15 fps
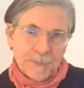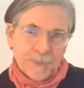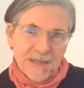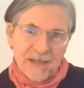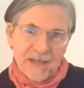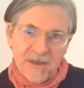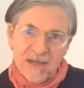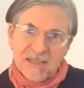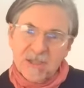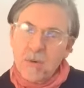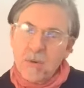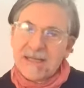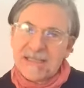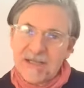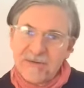And that is
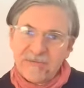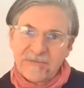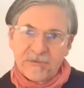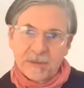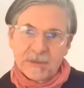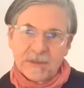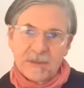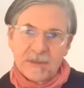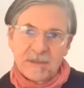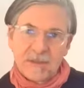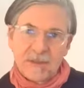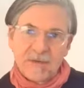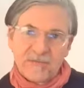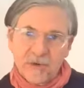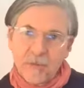quite different
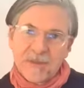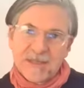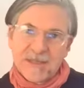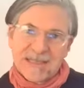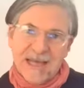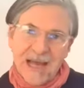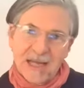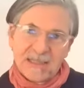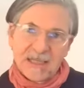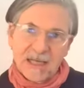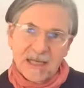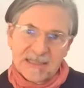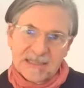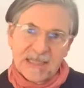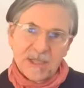from this
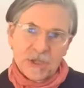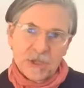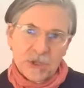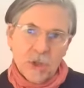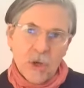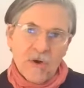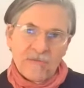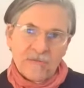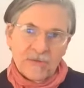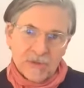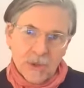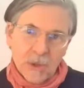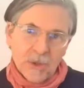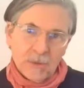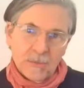idealization of
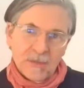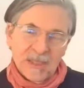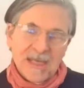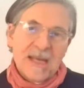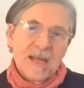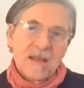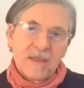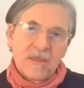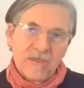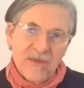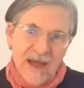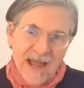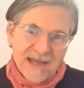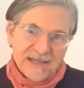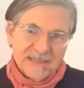autonomy.
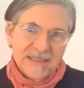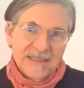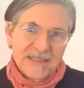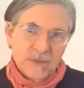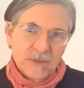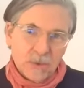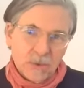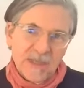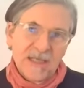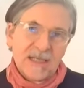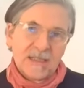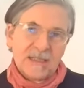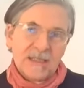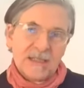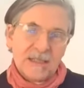That is
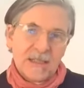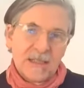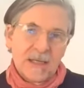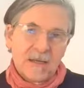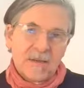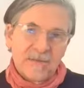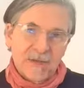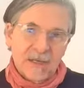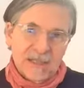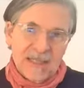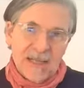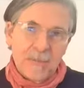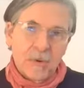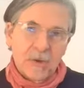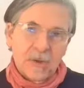really the
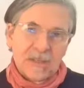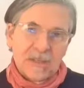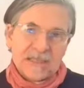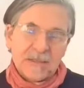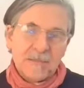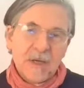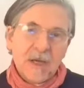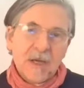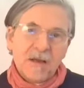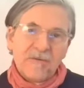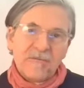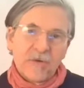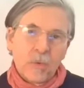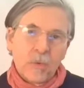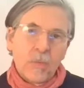liberalism
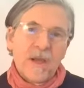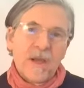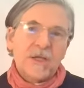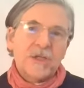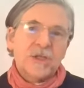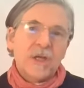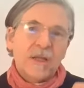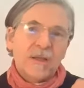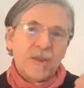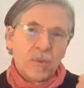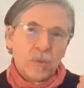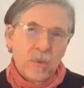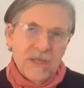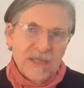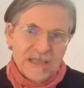from which the
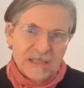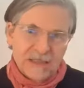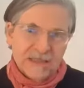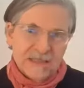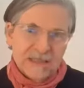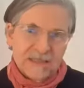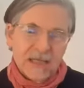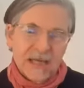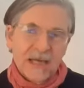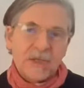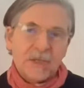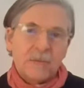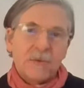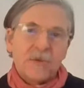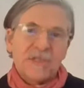weakest and
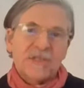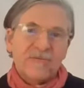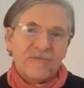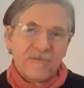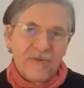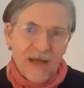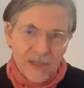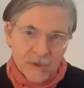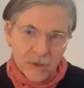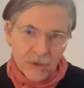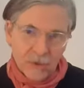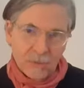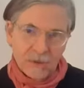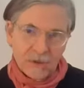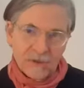the most
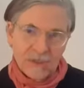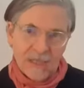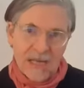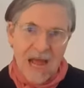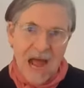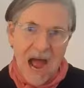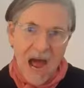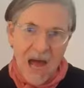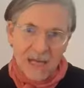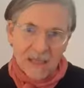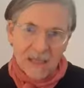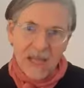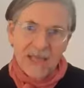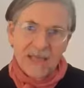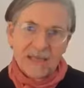vulnerable are
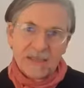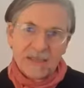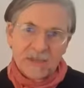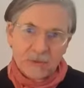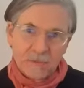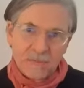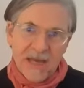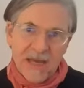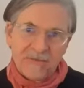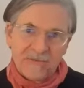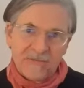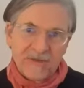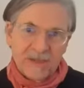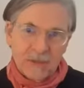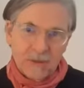likely to
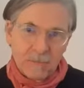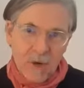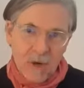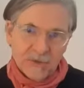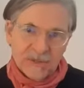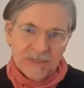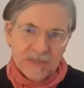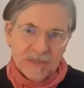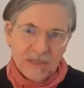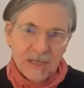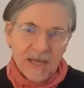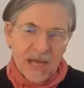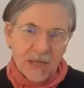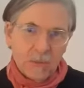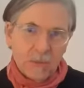benefit the most,
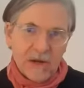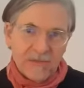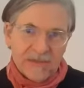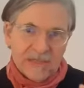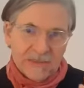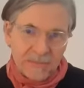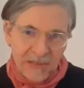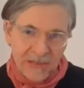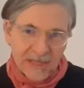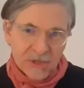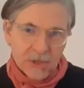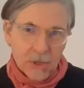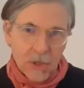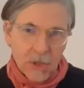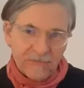and where this
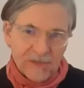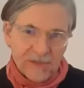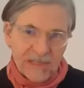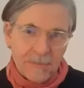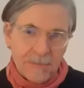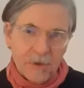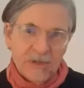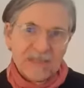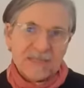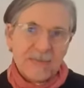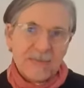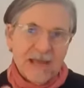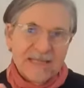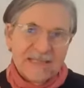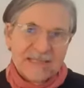picture of liberalism
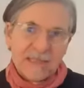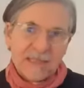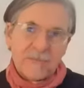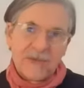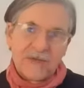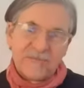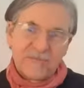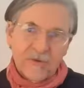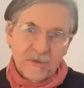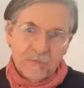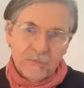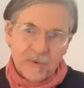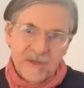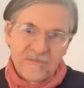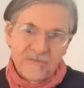as something for the
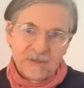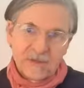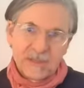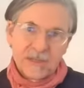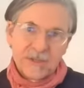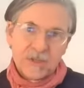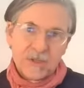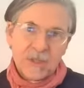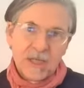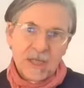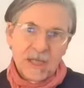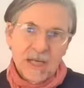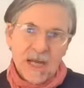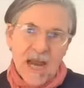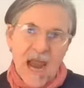privileged
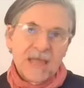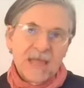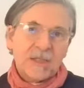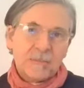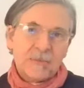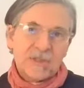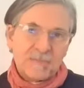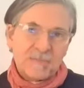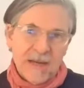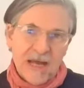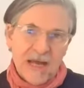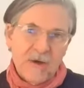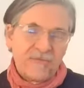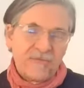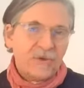and the most
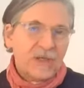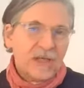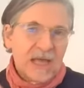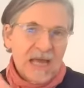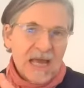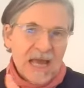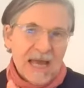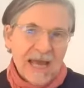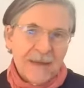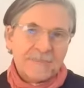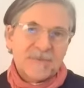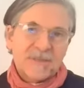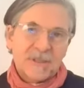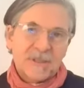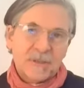powerful
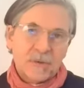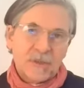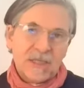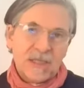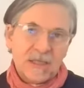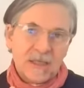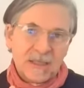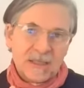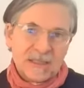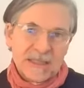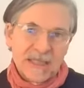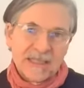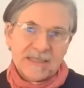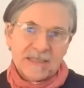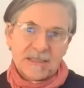absolutely
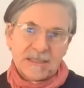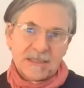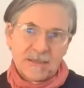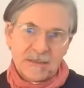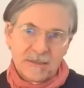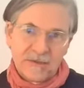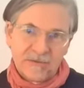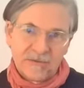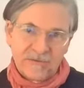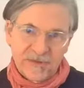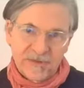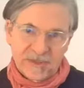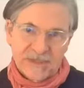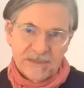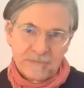doesn't
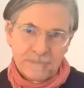fit.